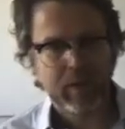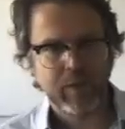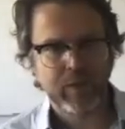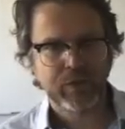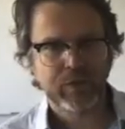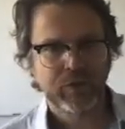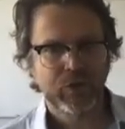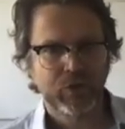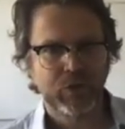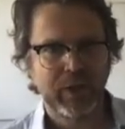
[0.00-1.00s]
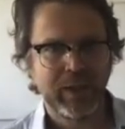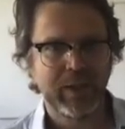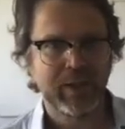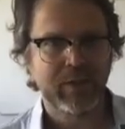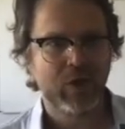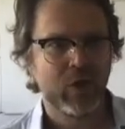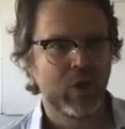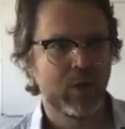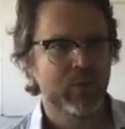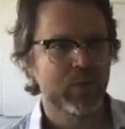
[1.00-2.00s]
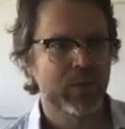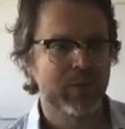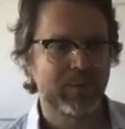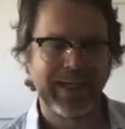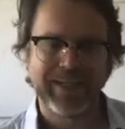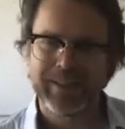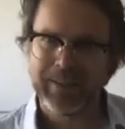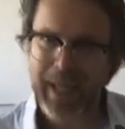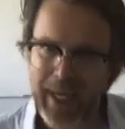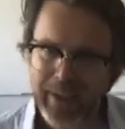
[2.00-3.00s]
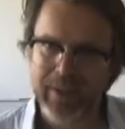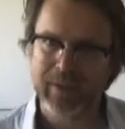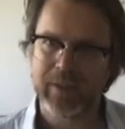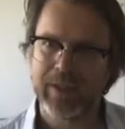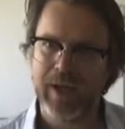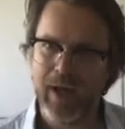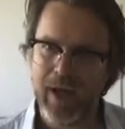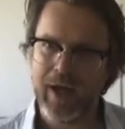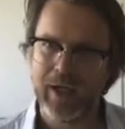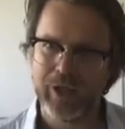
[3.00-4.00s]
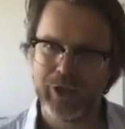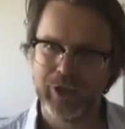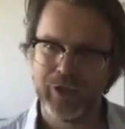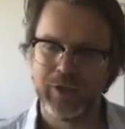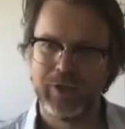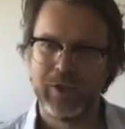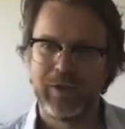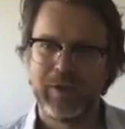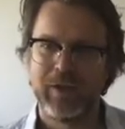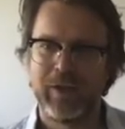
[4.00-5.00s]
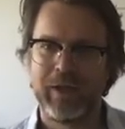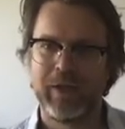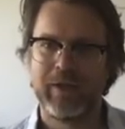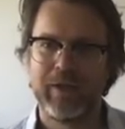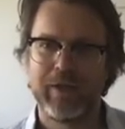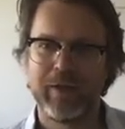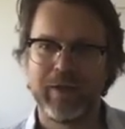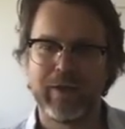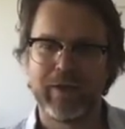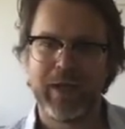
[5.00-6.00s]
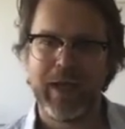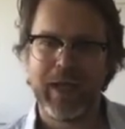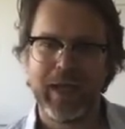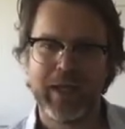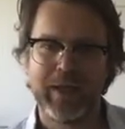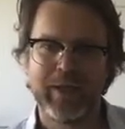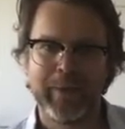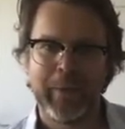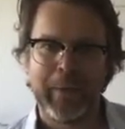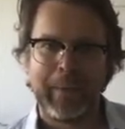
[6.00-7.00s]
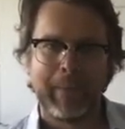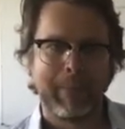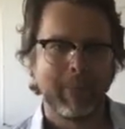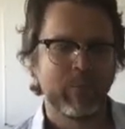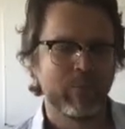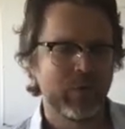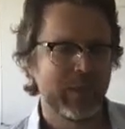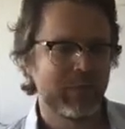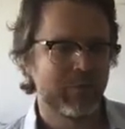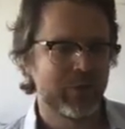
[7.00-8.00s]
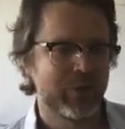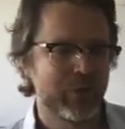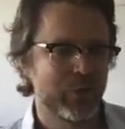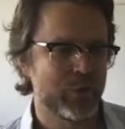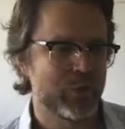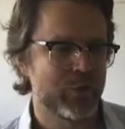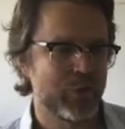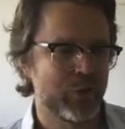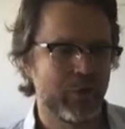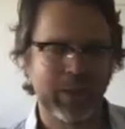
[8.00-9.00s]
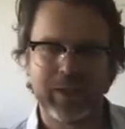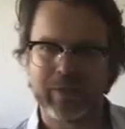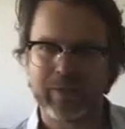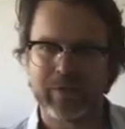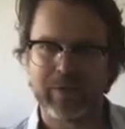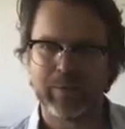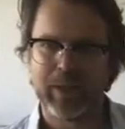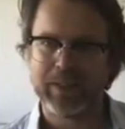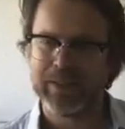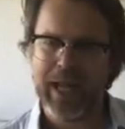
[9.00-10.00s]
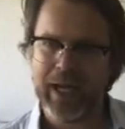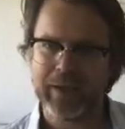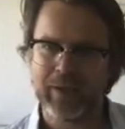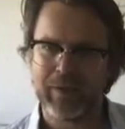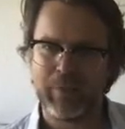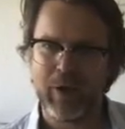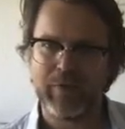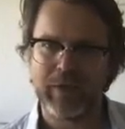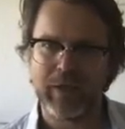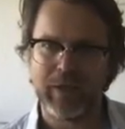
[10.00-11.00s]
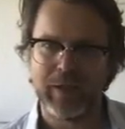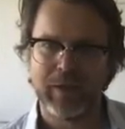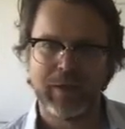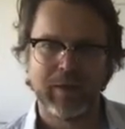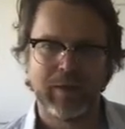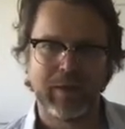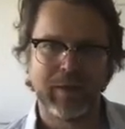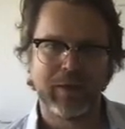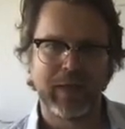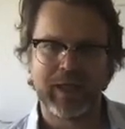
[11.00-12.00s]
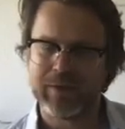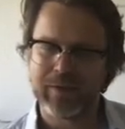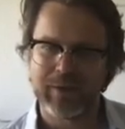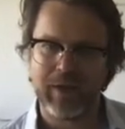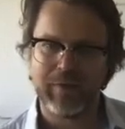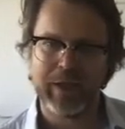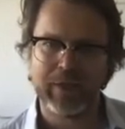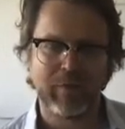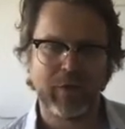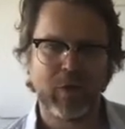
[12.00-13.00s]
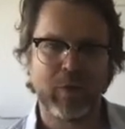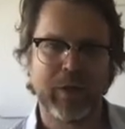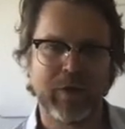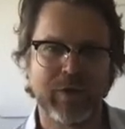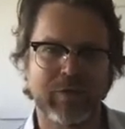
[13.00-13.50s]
the treaty's terms were spectacularly harsh and really reduced Germany to spectacular poverty and to starvation for long periods of